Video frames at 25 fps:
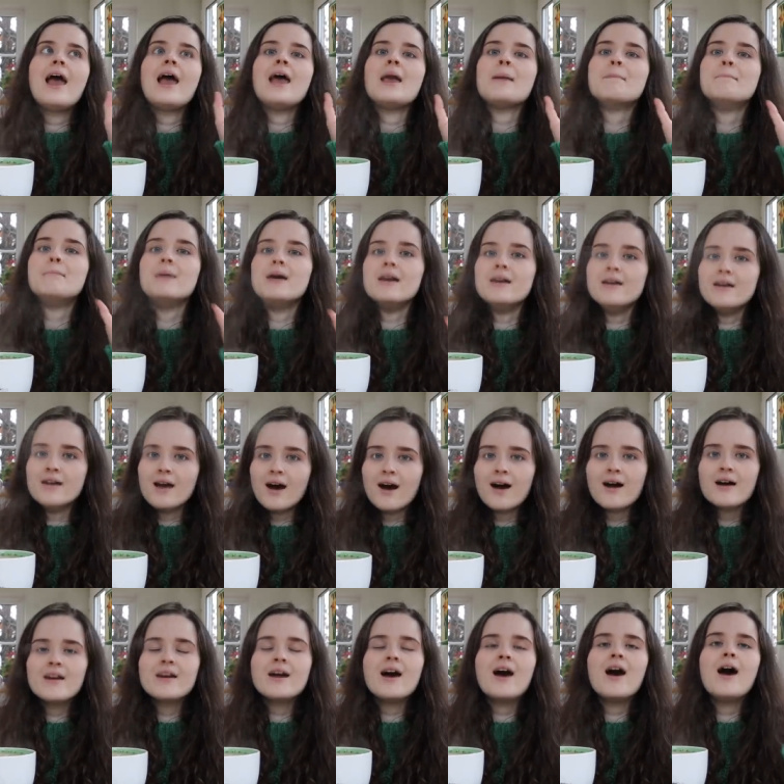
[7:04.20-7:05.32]
a
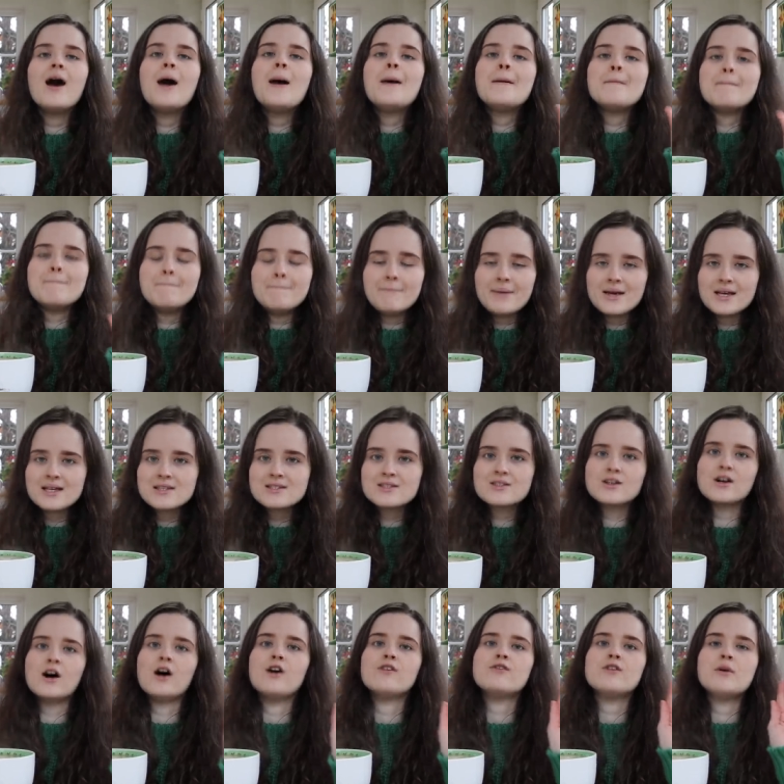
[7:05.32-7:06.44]
banana
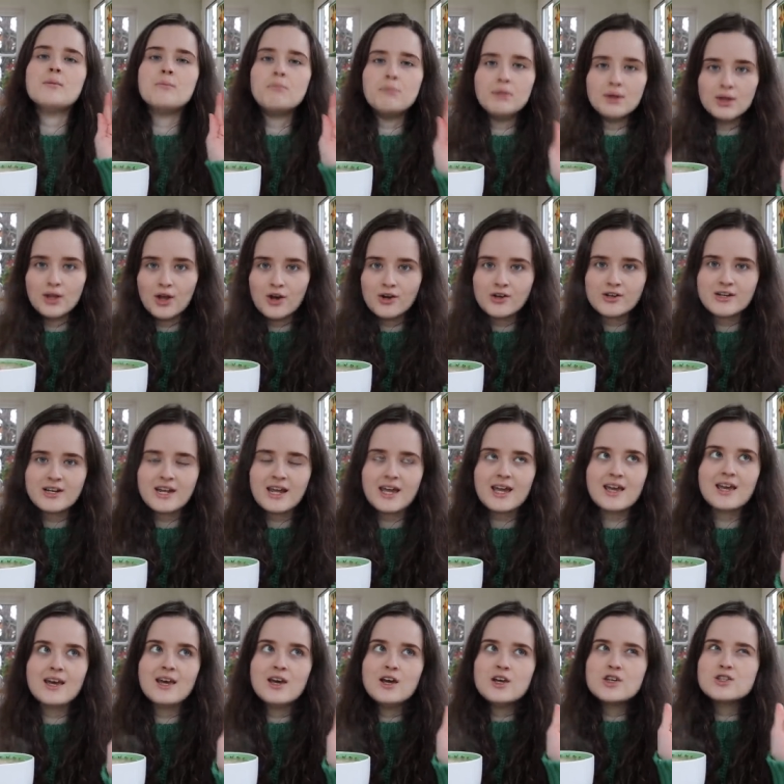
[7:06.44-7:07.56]
Biscoff
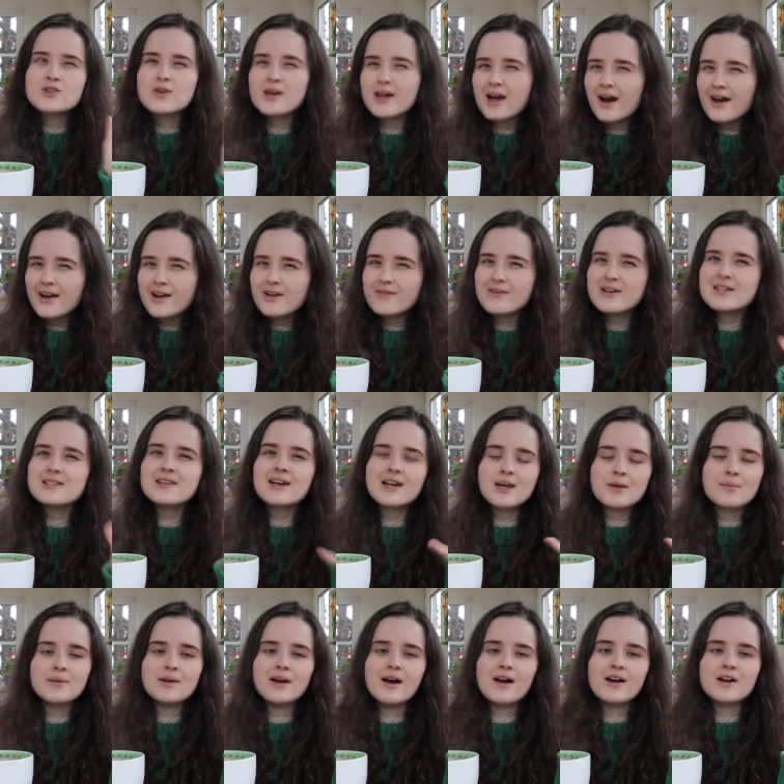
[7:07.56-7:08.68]
blondie. So it kind of is like a
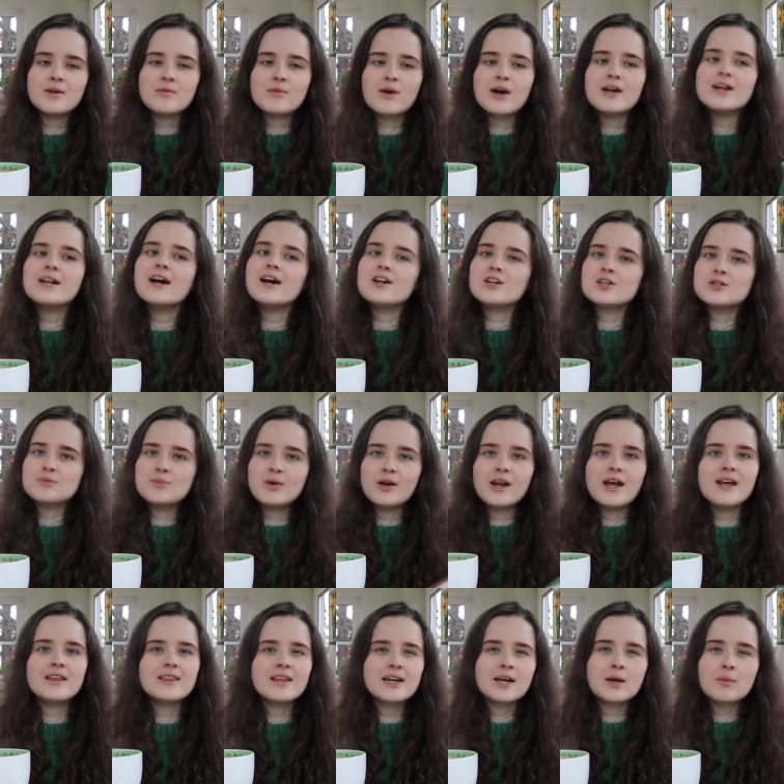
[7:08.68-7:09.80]
banana bread. I just put it
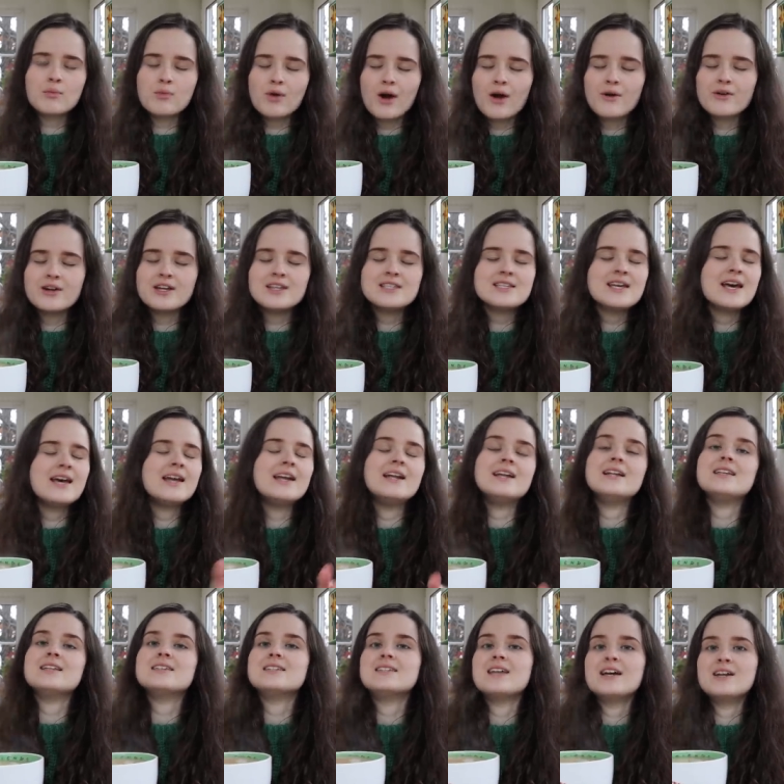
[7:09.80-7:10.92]
in like a brownie tin
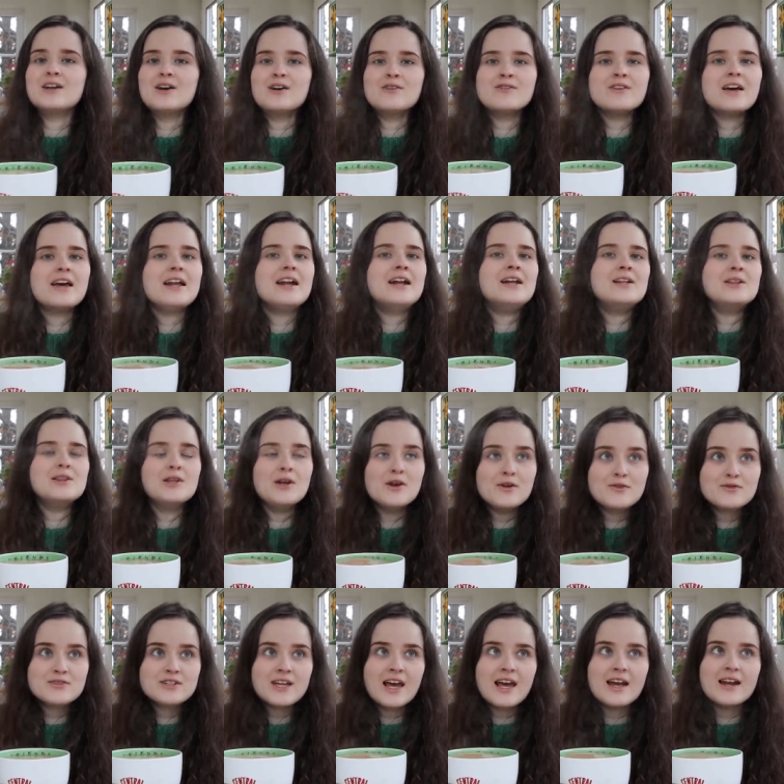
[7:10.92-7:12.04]
instead of in a
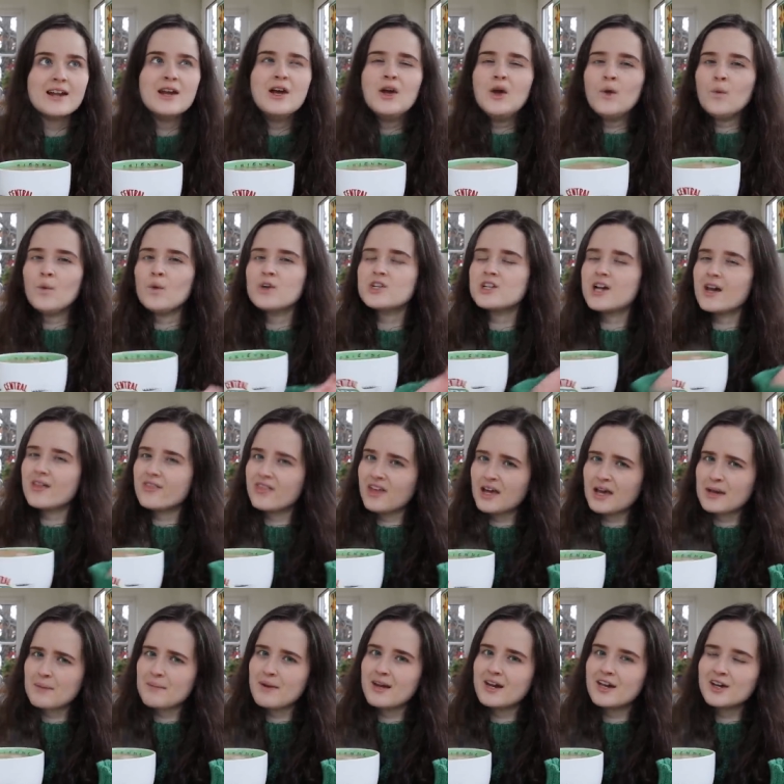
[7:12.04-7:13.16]
loaf tin, which I
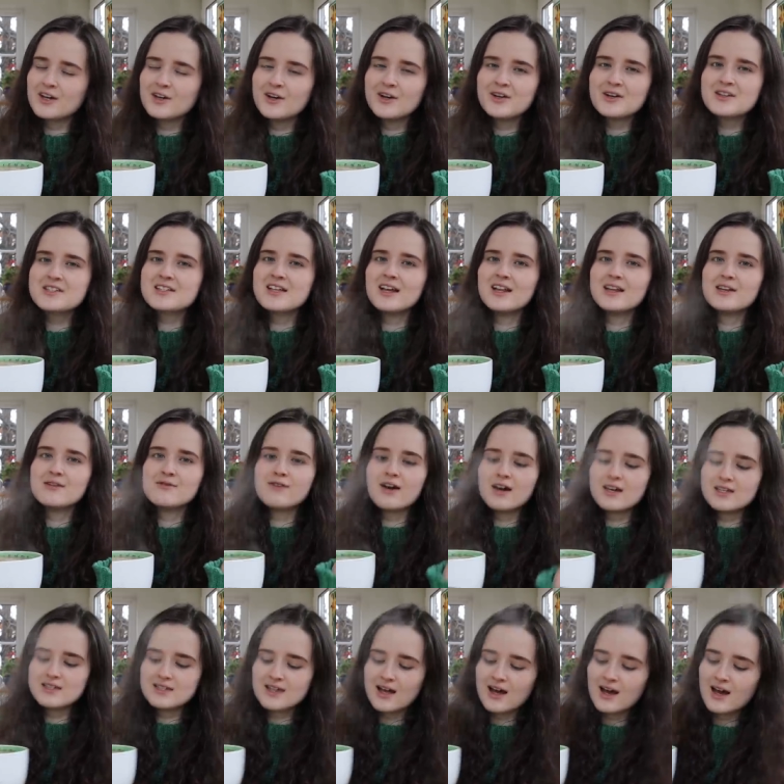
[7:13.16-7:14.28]
think made it cook slightly
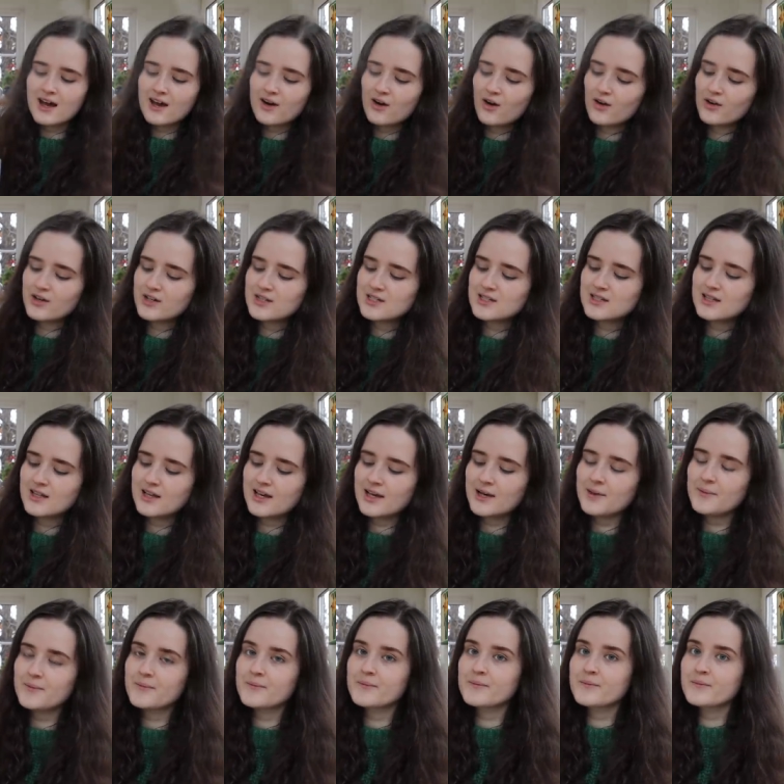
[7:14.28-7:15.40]
faster. And
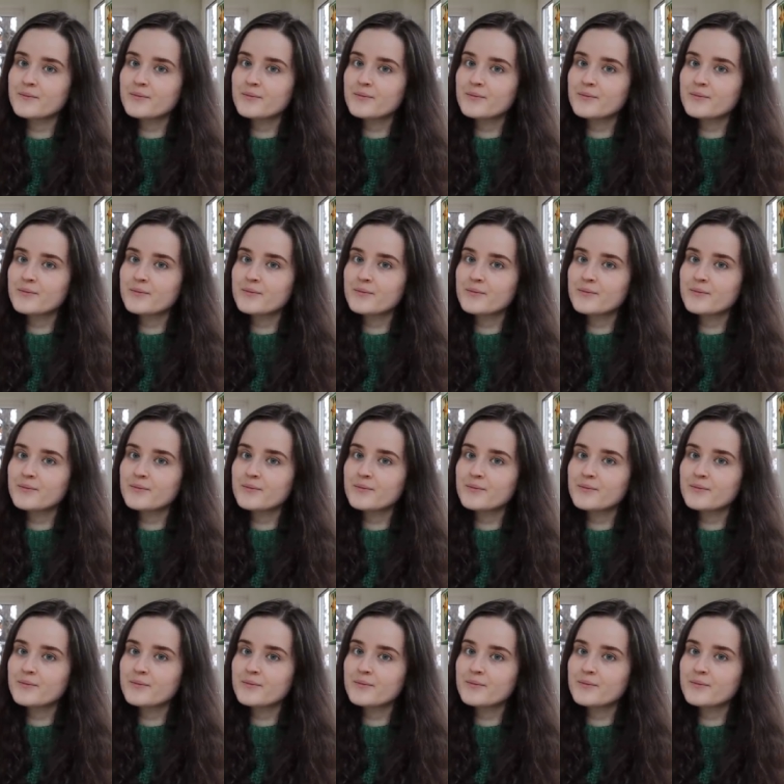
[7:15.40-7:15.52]
honestly,